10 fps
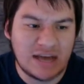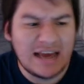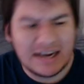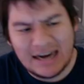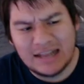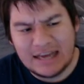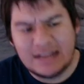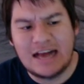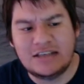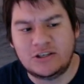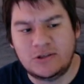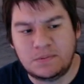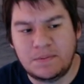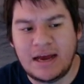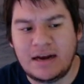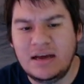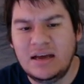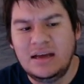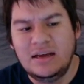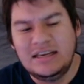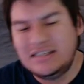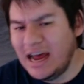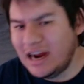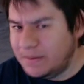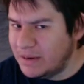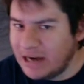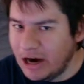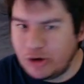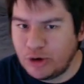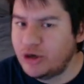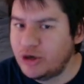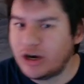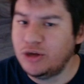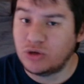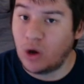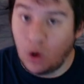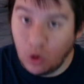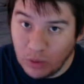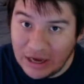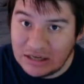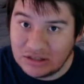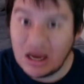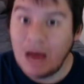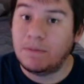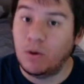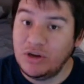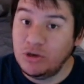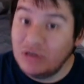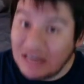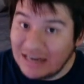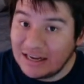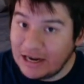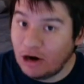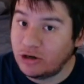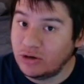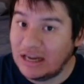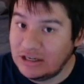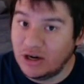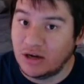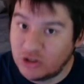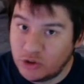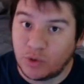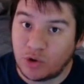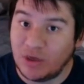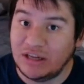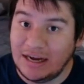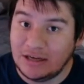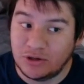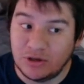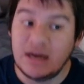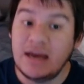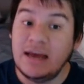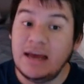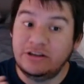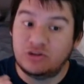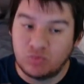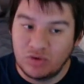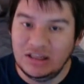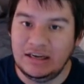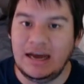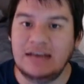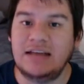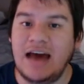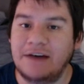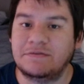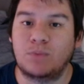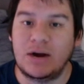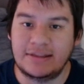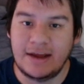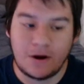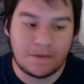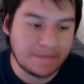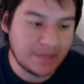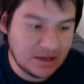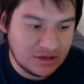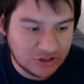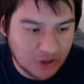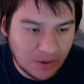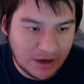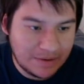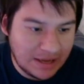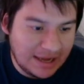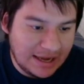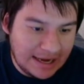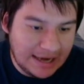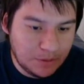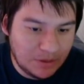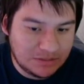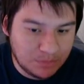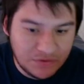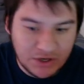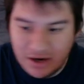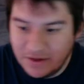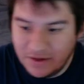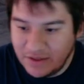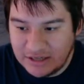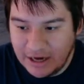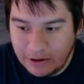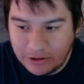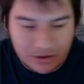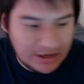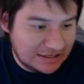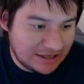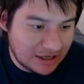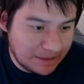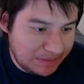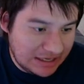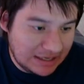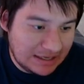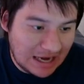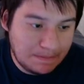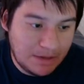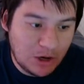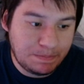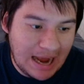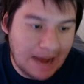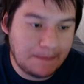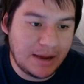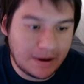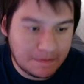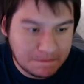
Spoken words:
Kind of like classic Superman. He's not going to be a character you're going to use always, but when you need a character like John Stewart Green Lantern, it's really nice to have him right there. So anyways, moving on to the next character, it's going to be Nightmare Batman.